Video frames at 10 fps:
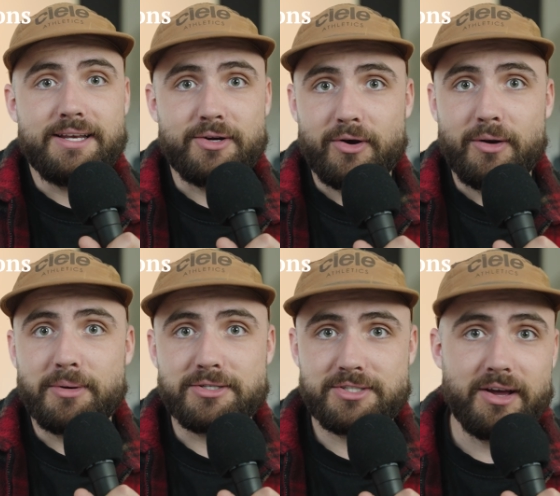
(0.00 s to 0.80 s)
you're
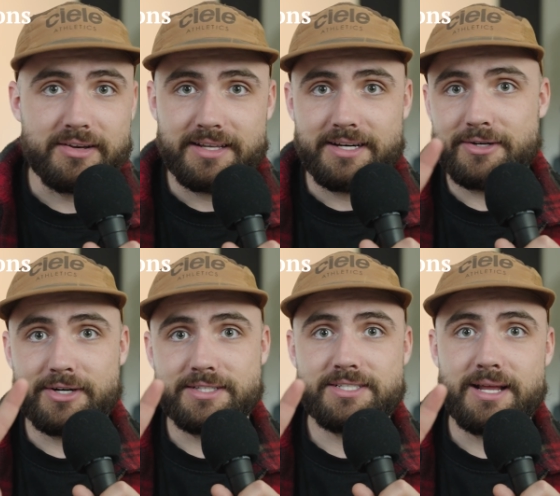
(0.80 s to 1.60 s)
almost done. Then you're
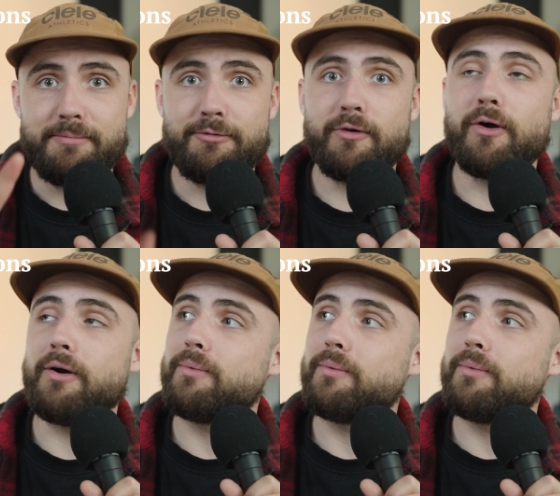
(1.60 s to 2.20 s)
at step 4.